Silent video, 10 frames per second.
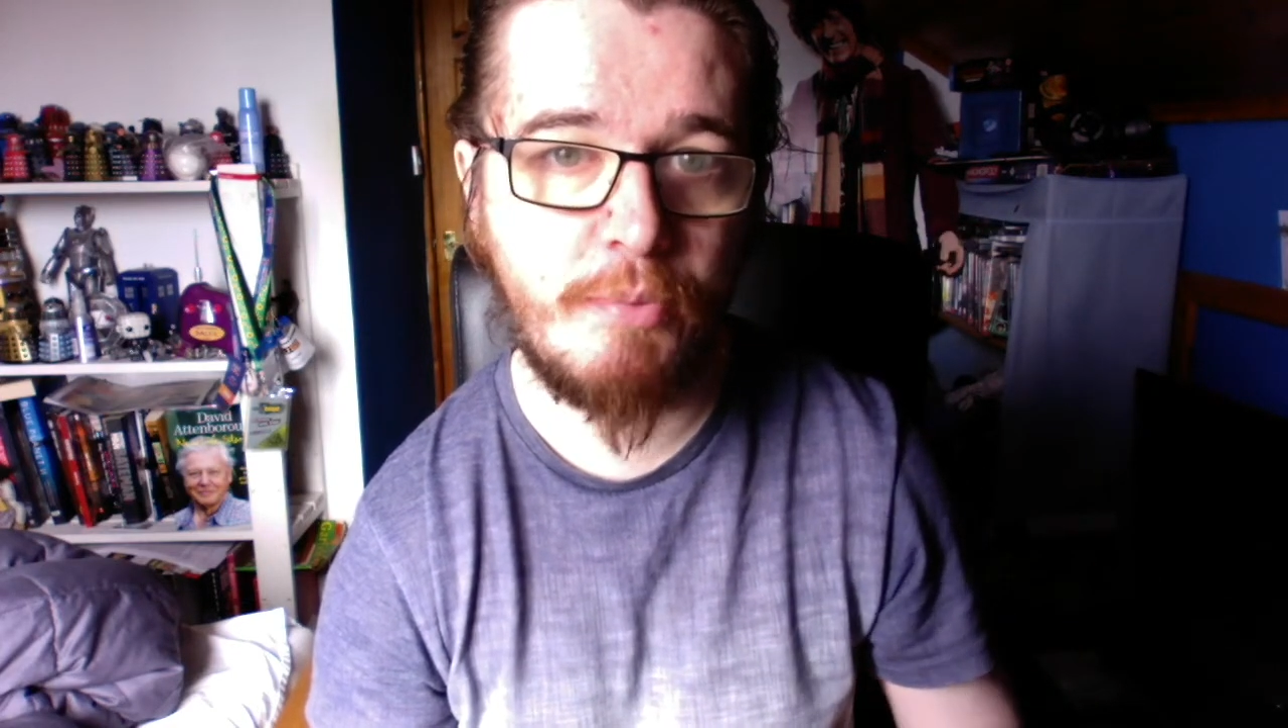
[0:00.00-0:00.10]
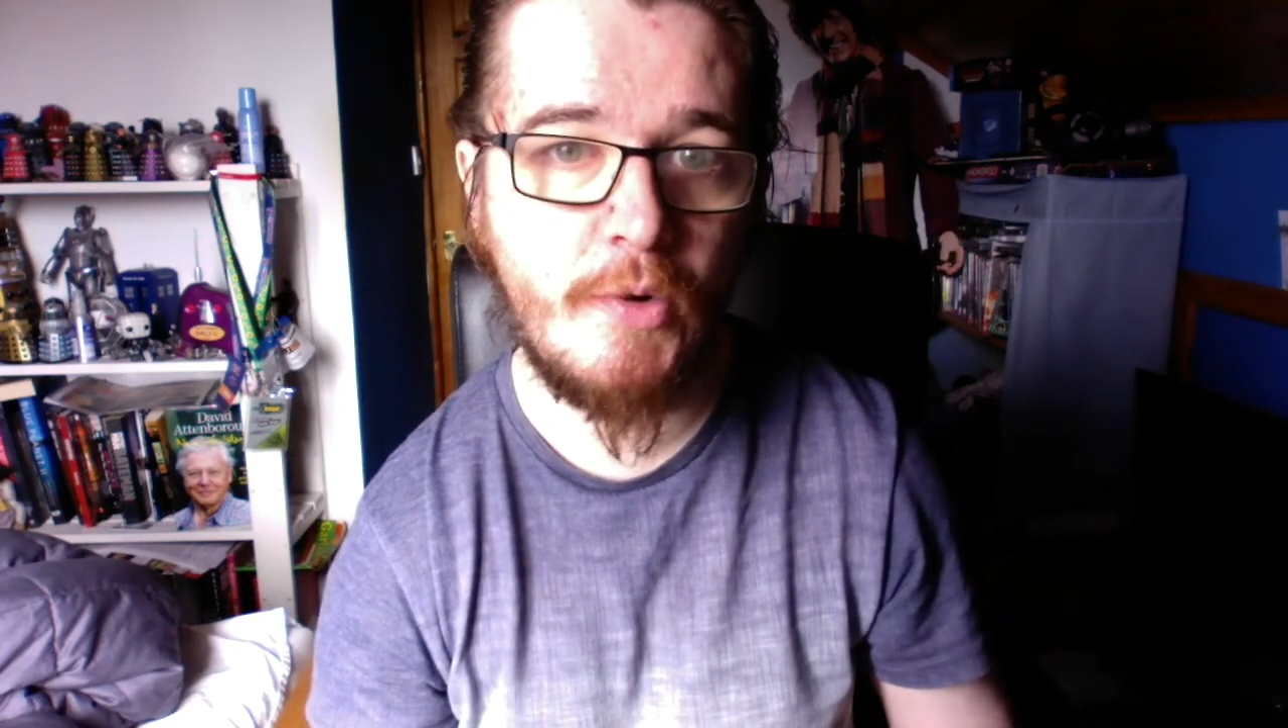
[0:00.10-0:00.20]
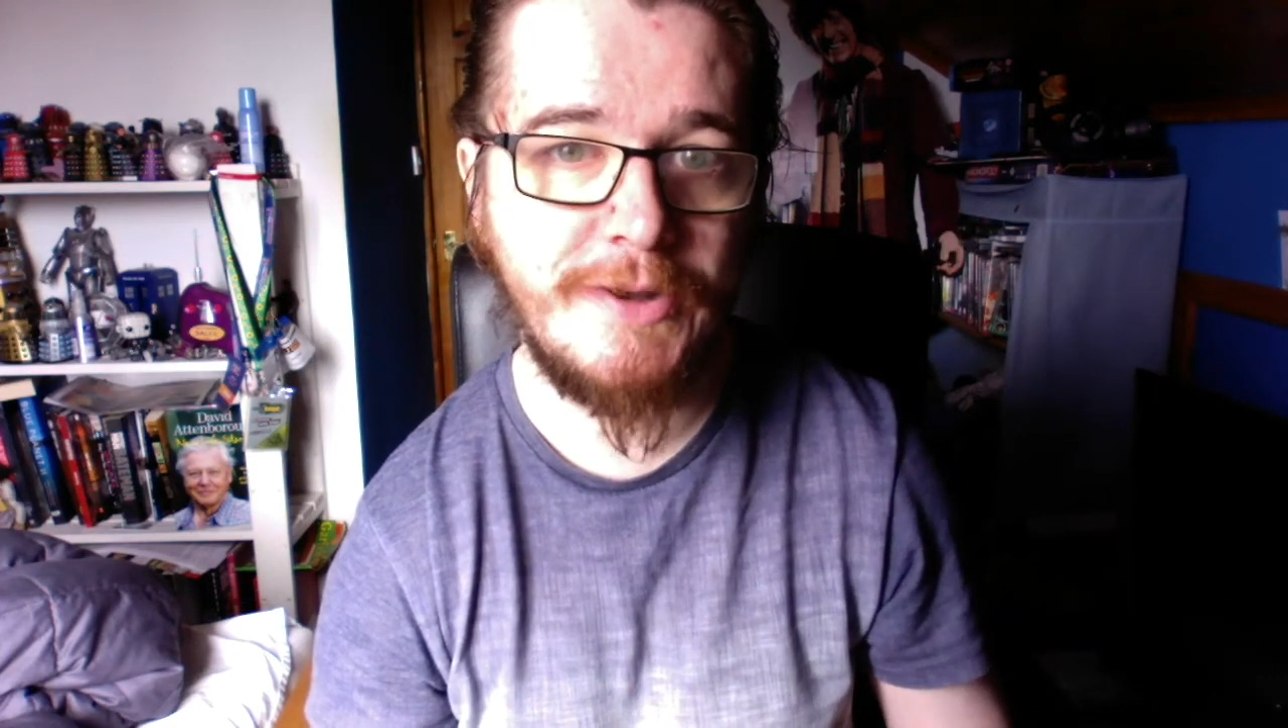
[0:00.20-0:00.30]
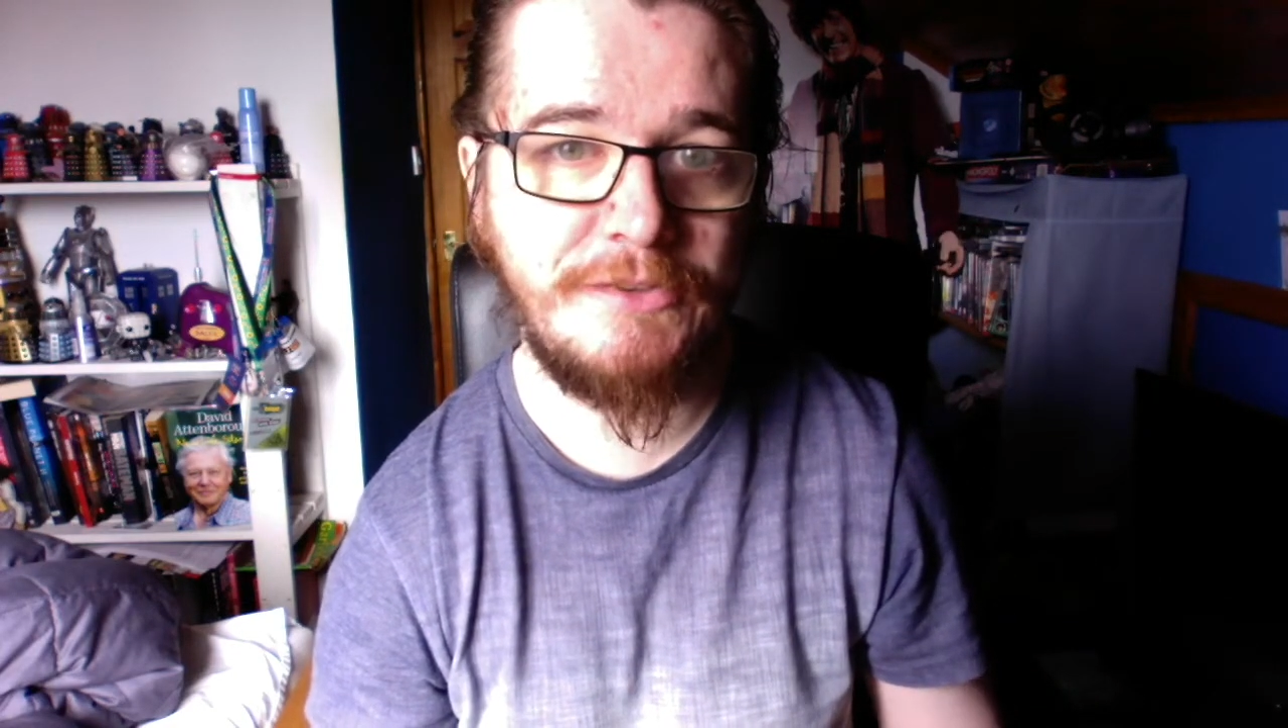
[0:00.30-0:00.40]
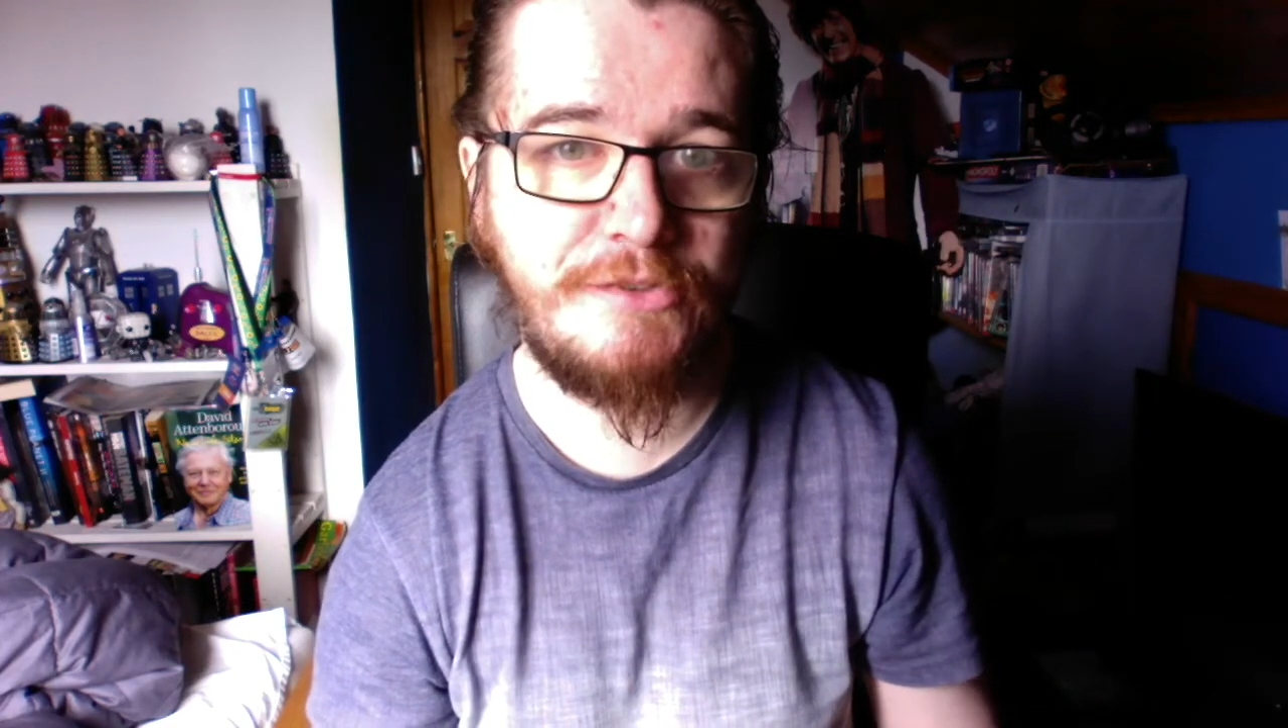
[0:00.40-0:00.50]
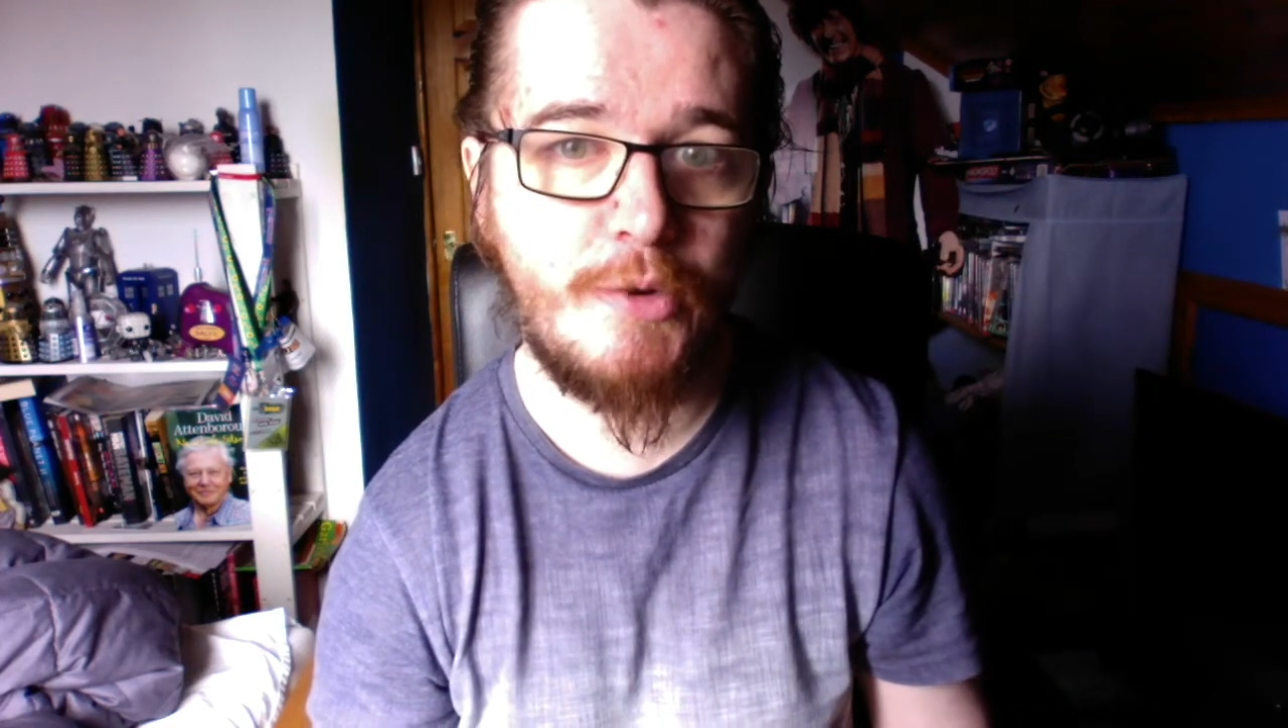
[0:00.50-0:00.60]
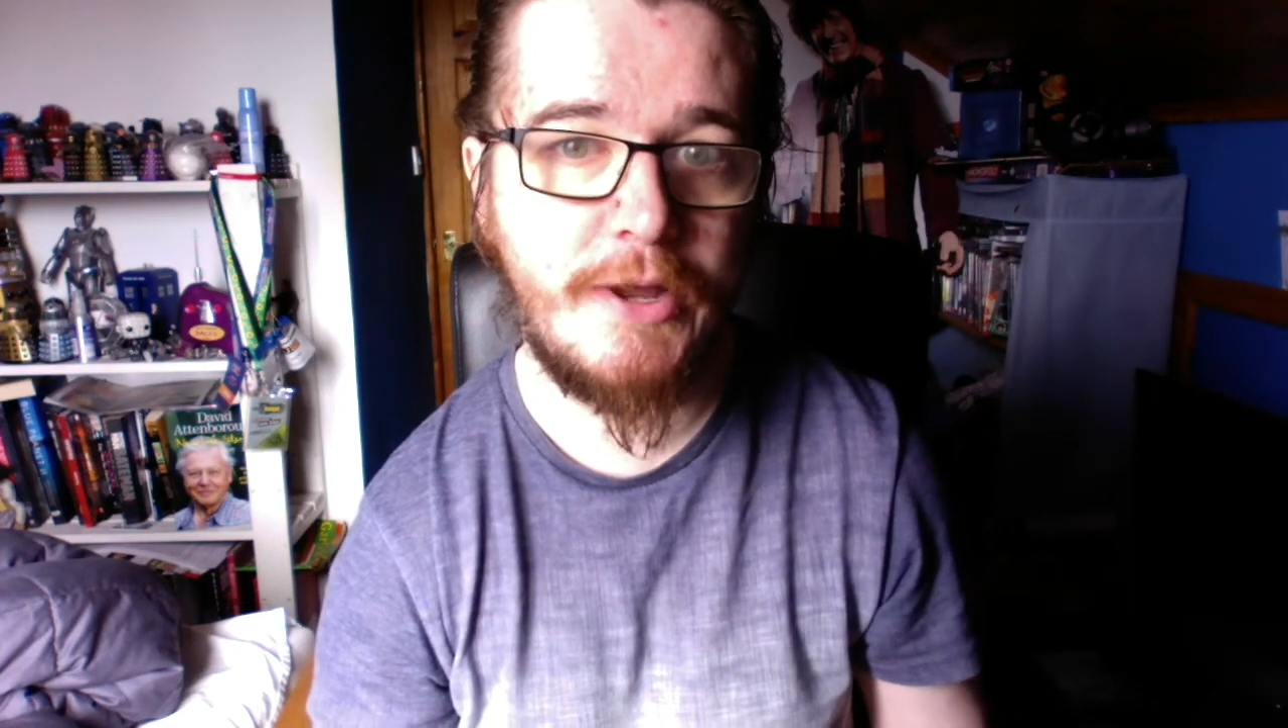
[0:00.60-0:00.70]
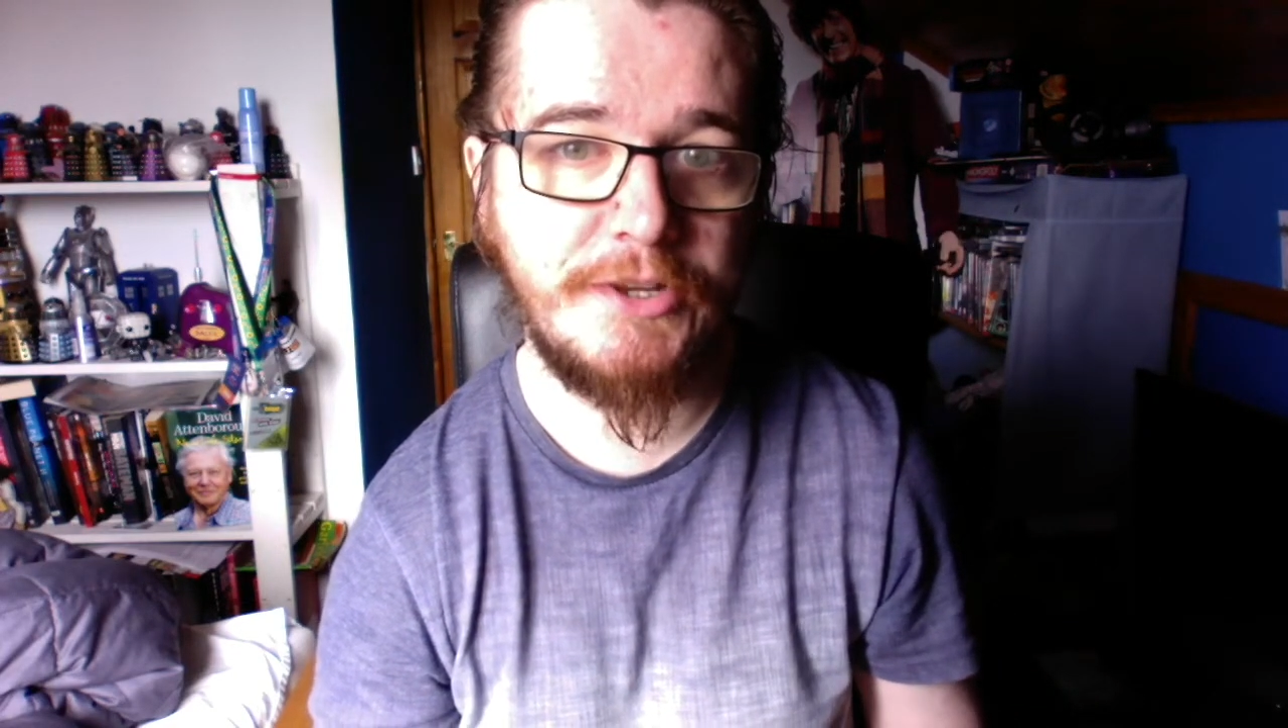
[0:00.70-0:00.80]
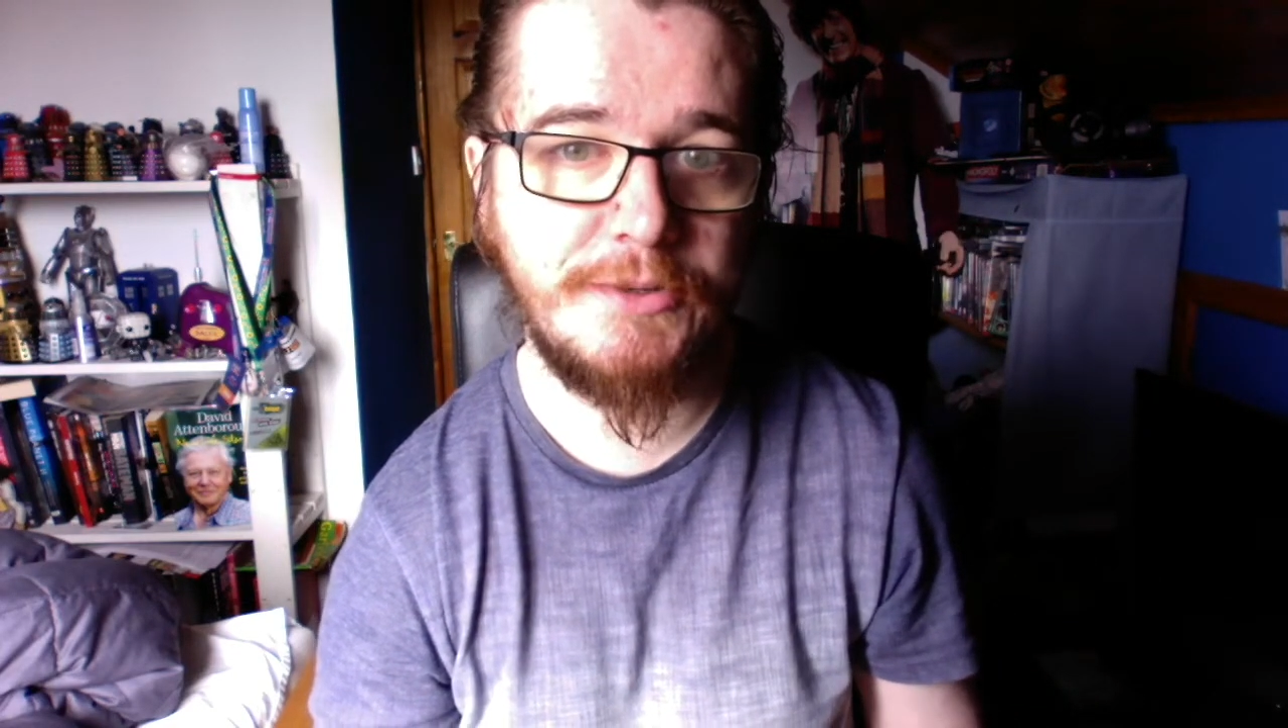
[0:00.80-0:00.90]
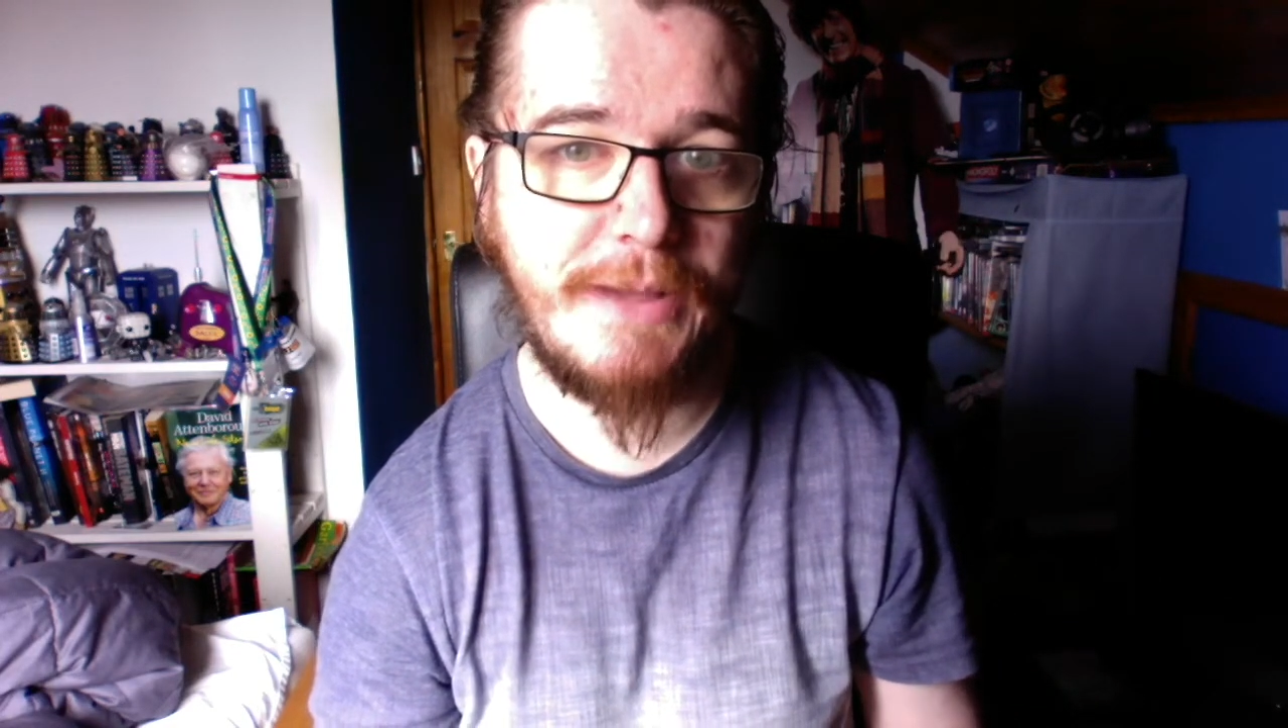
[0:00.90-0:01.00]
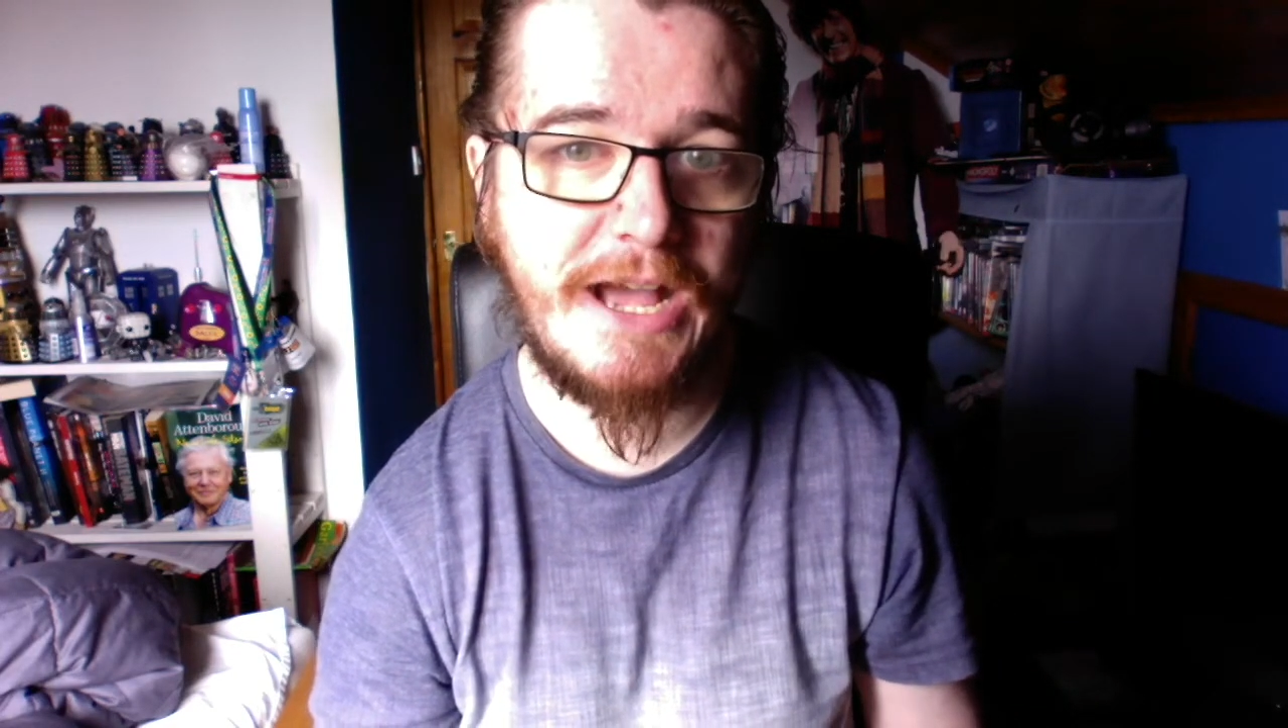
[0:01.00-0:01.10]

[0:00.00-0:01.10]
points so I could